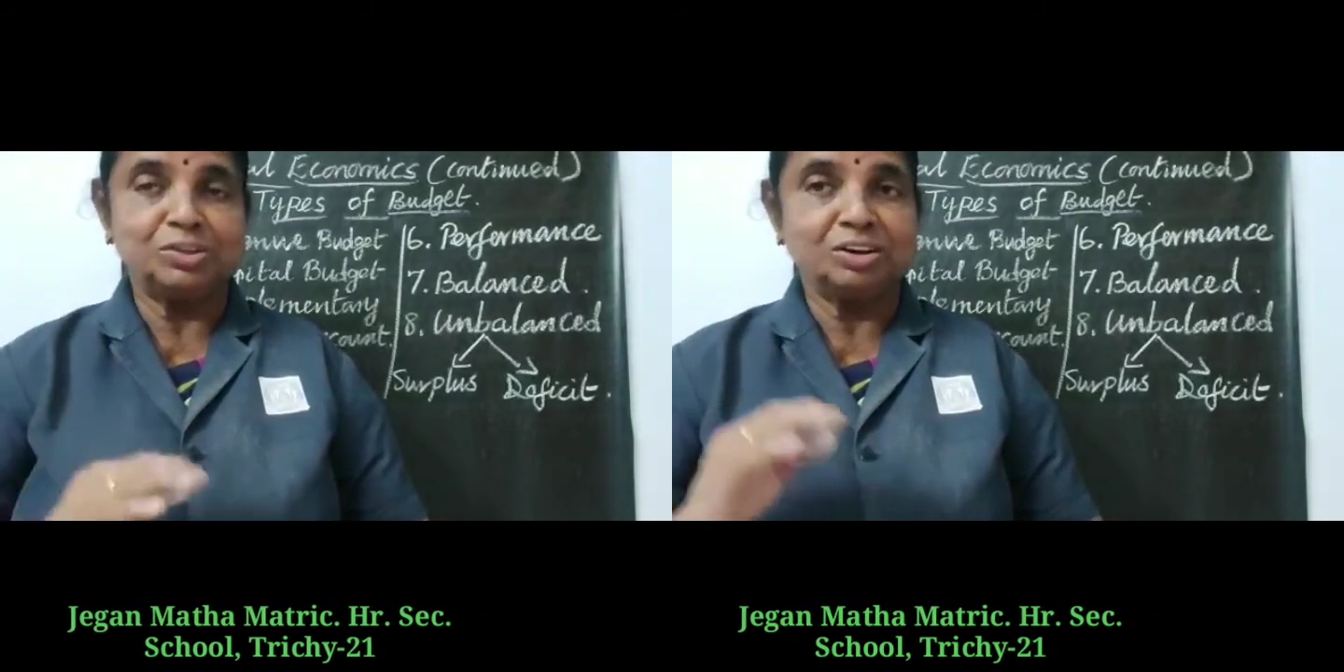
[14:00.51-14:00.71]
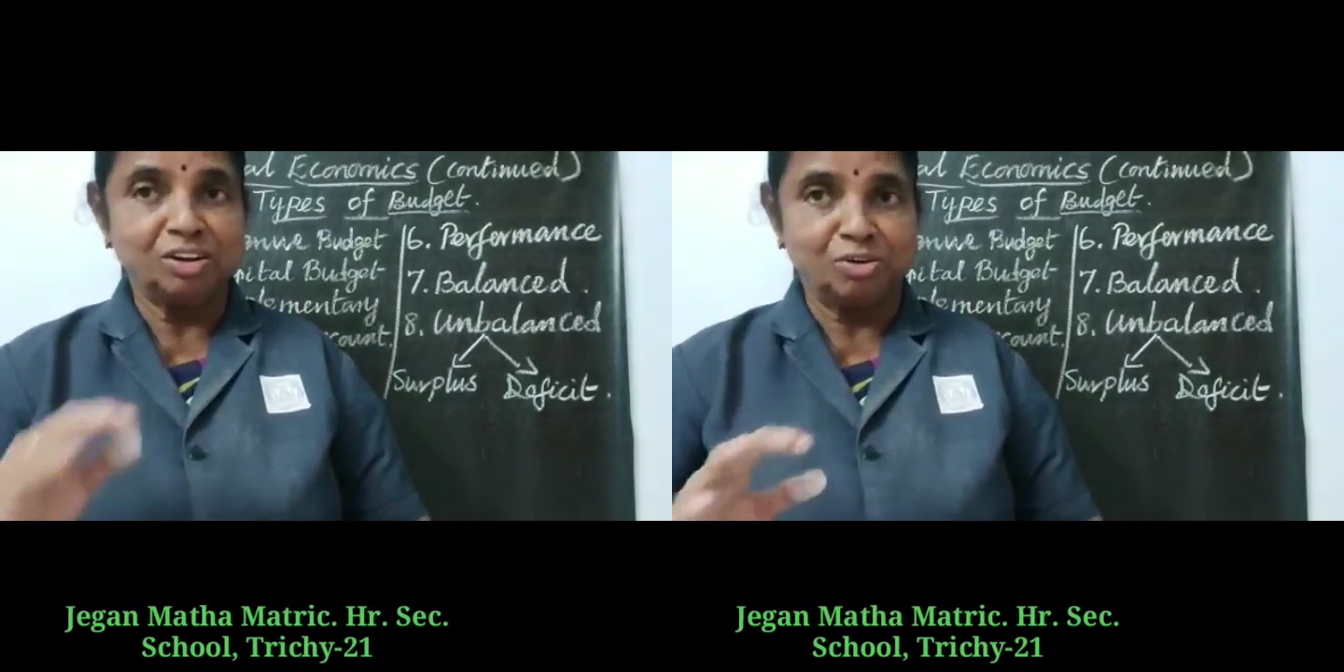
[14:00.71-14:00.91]

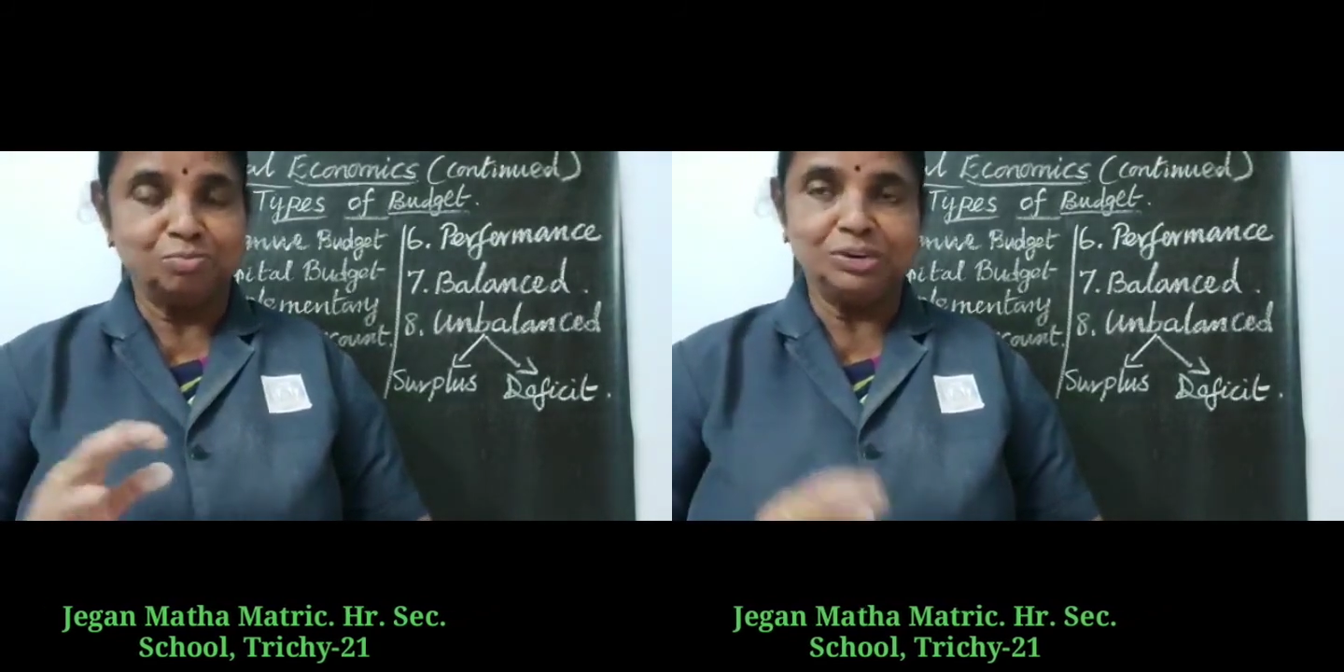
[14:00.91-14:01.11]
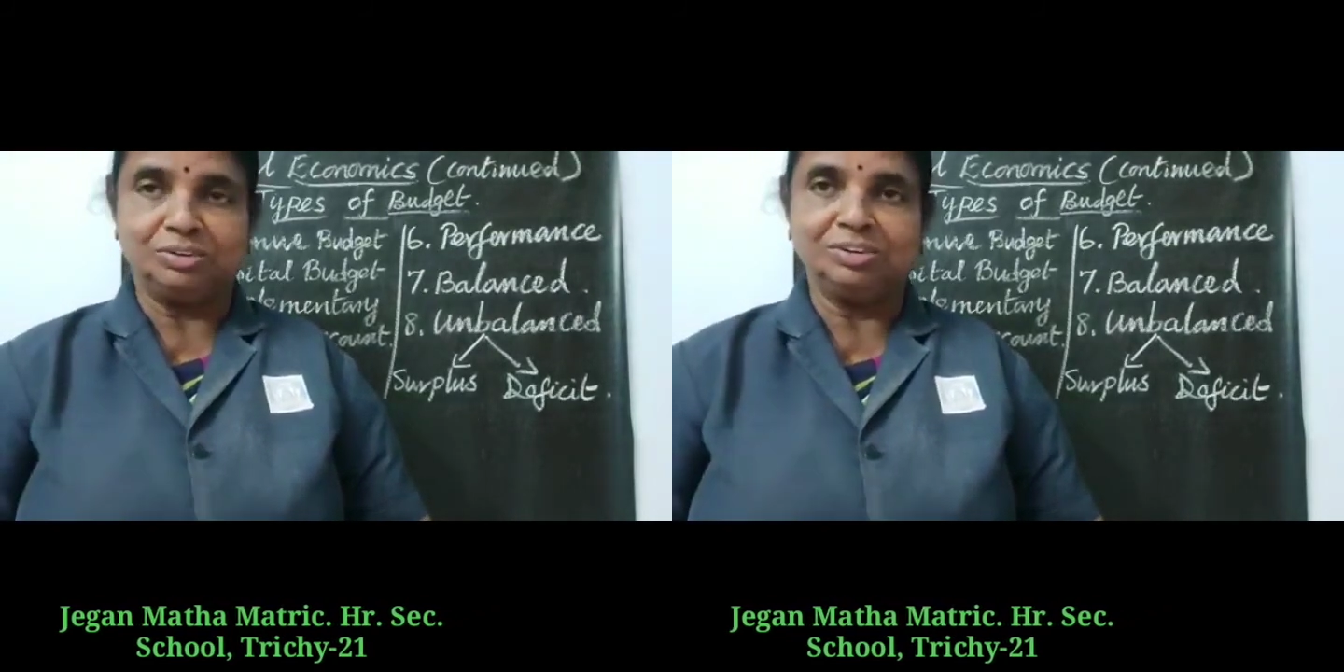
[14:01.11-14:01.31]
the
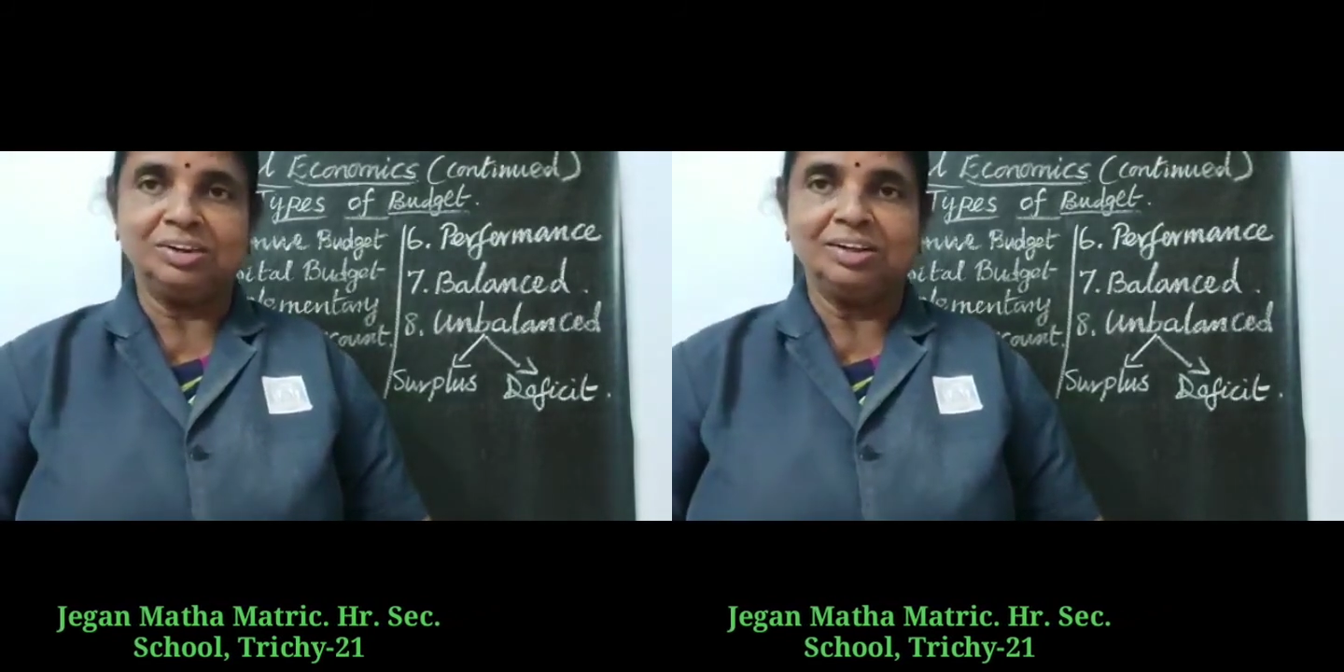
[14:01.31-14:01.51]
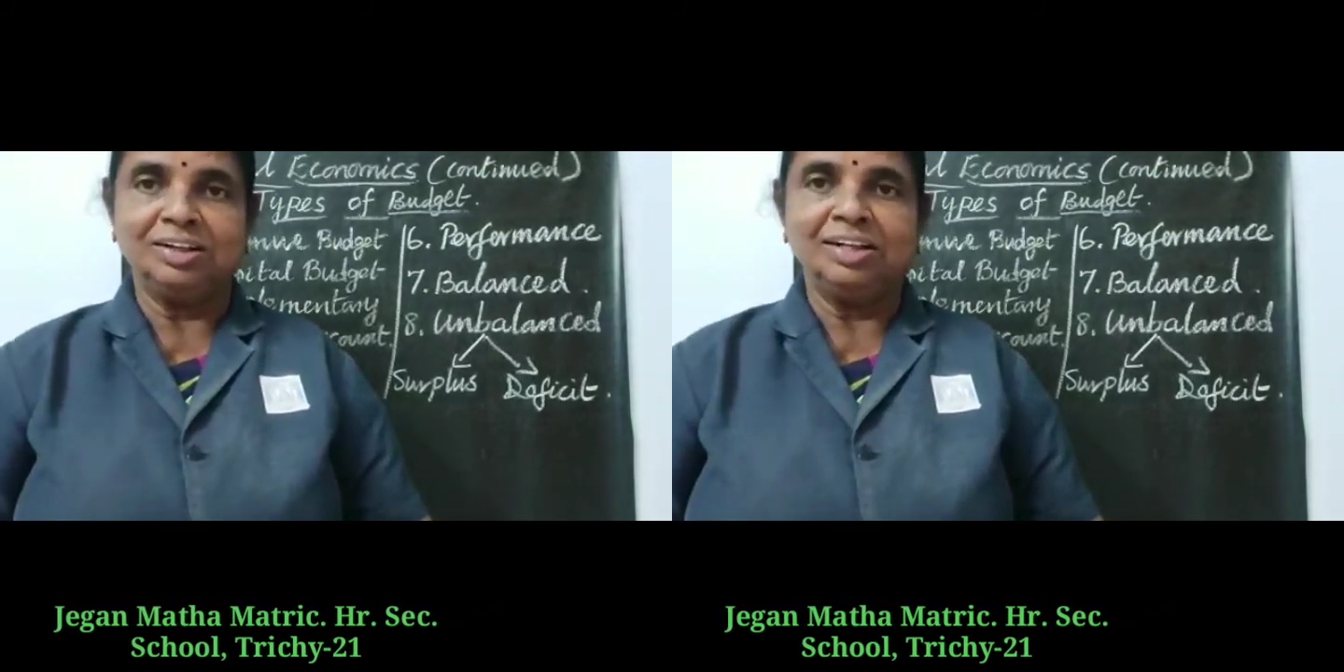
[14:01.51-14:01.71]
government
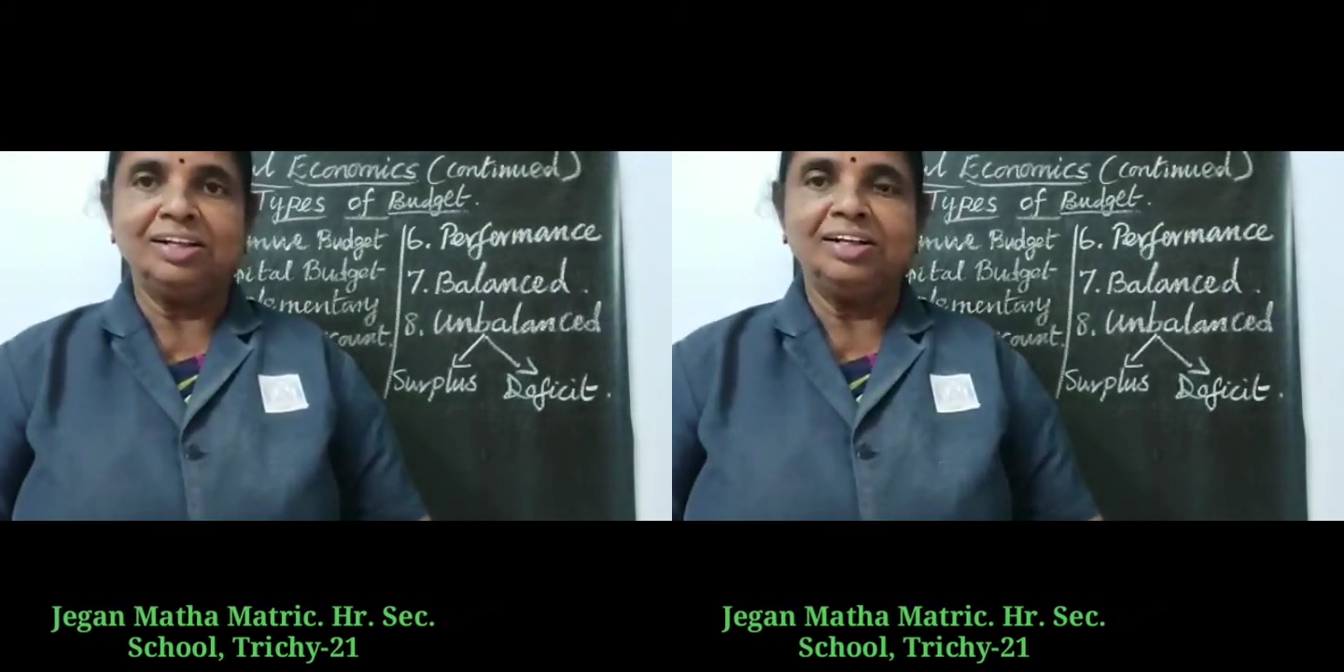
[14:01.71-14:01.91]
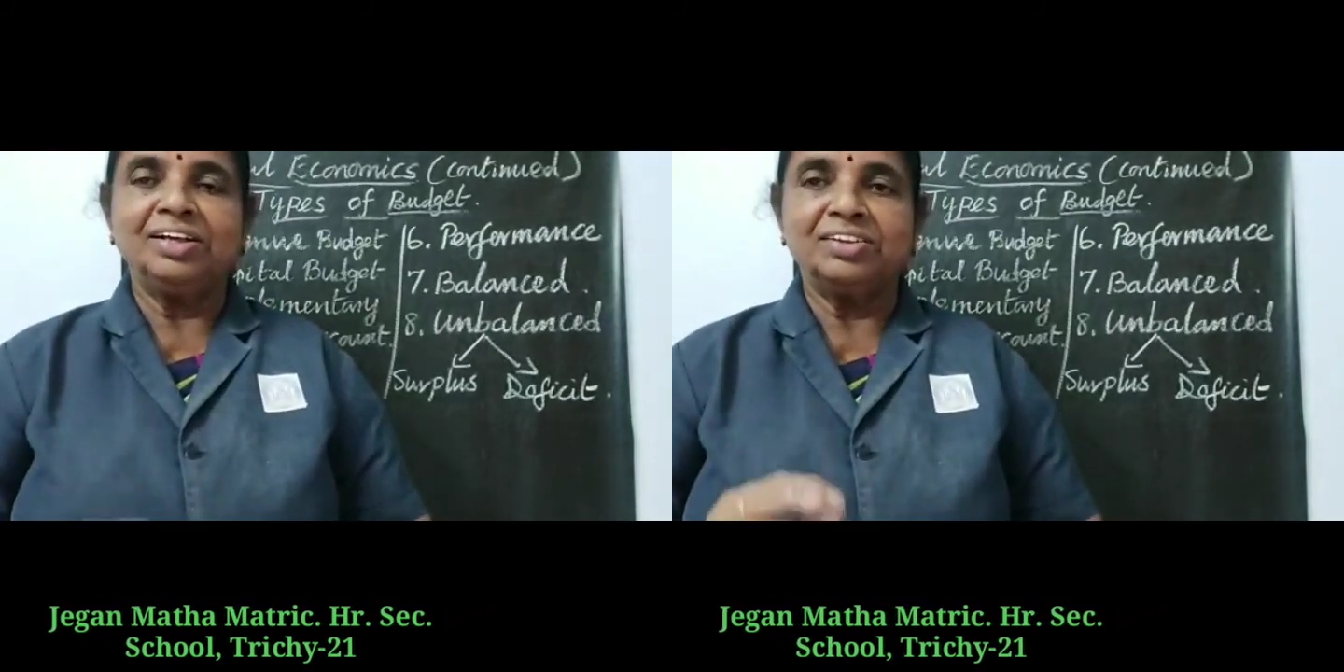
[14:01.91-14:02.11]

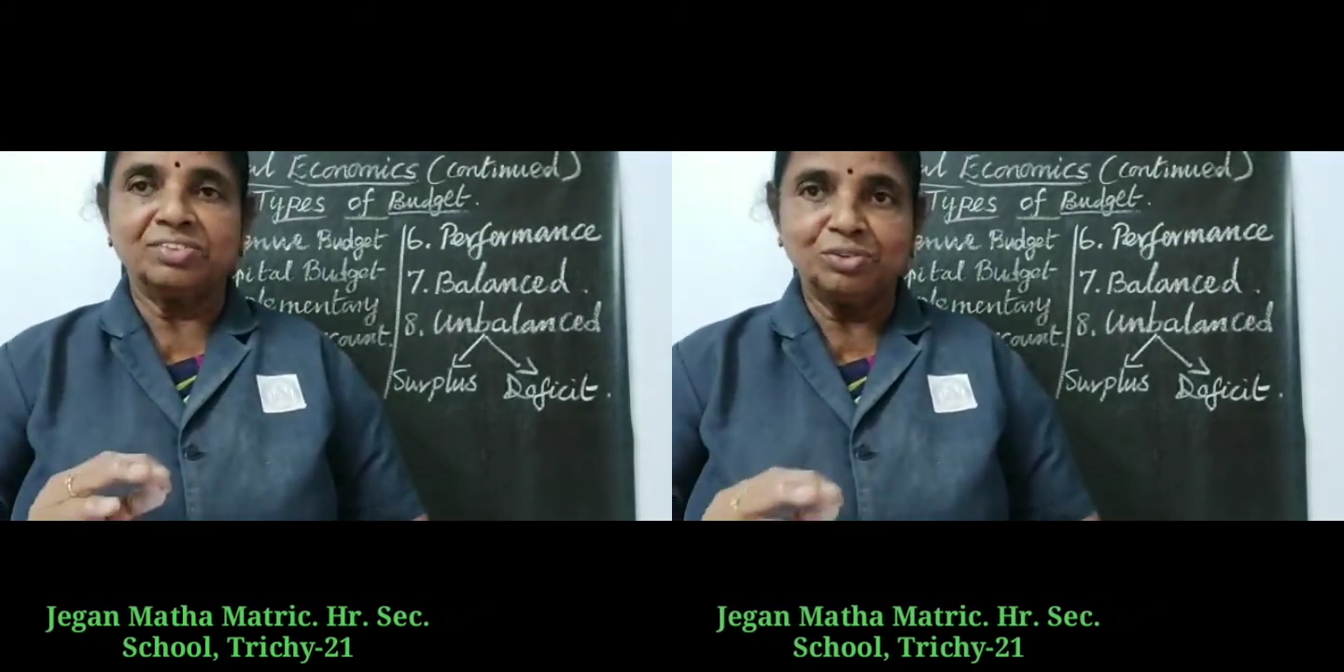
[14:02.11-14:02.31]
is